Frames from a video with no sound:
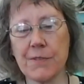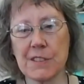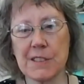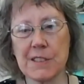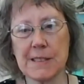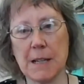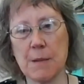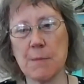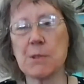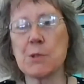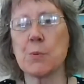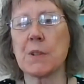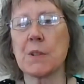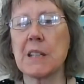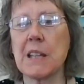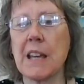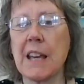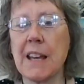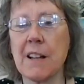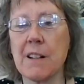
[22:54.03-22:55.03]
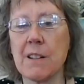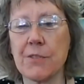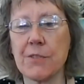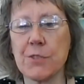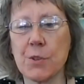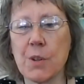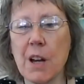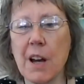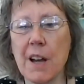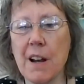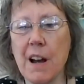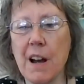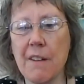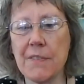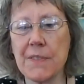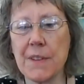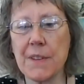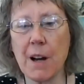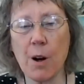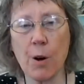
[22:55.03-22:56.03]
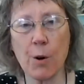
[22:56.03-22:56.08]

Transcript: Same as with kale, if you cut off the